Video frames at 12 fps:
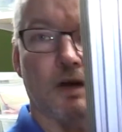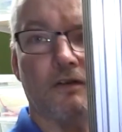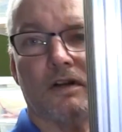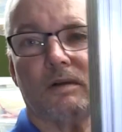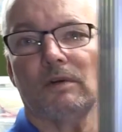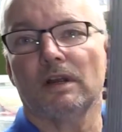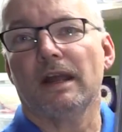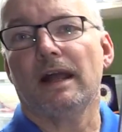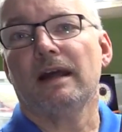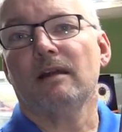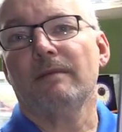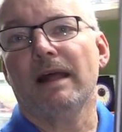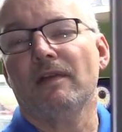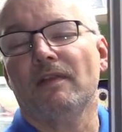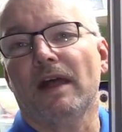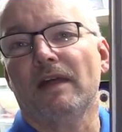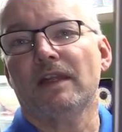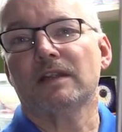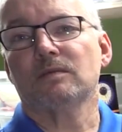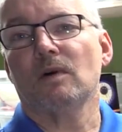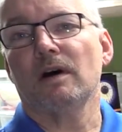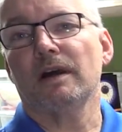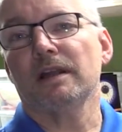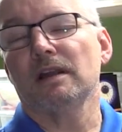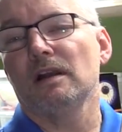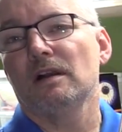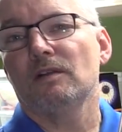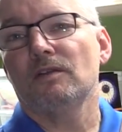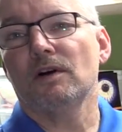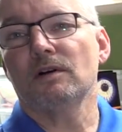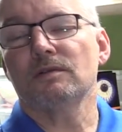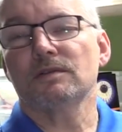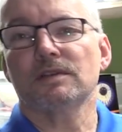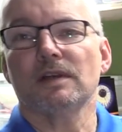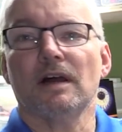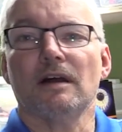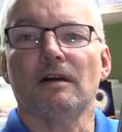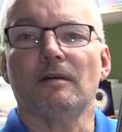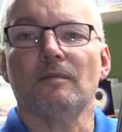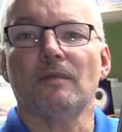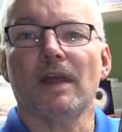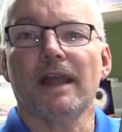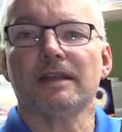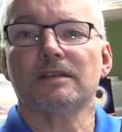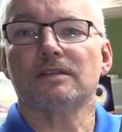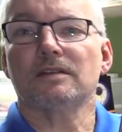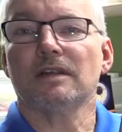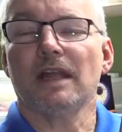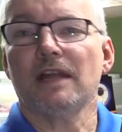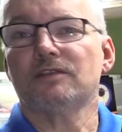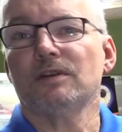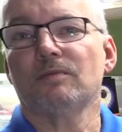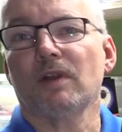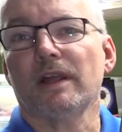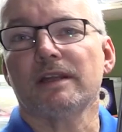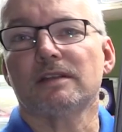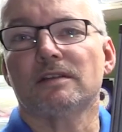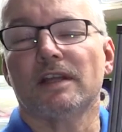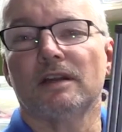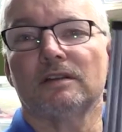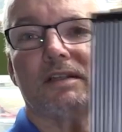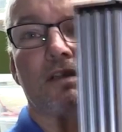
I've got to work out how to mount that, and that's why those X gantry plates, they're not